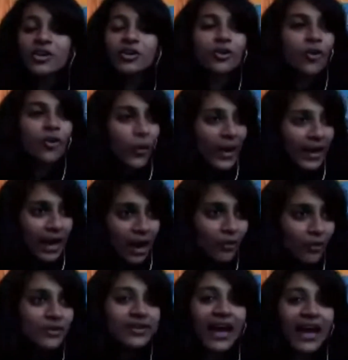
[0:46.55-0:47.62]
You're going
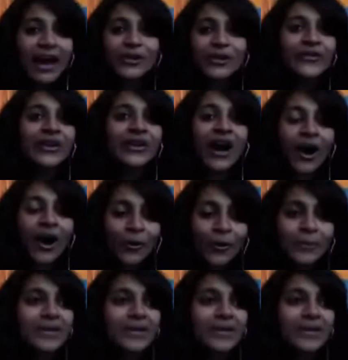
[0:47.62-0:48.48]
out. I don't even know how,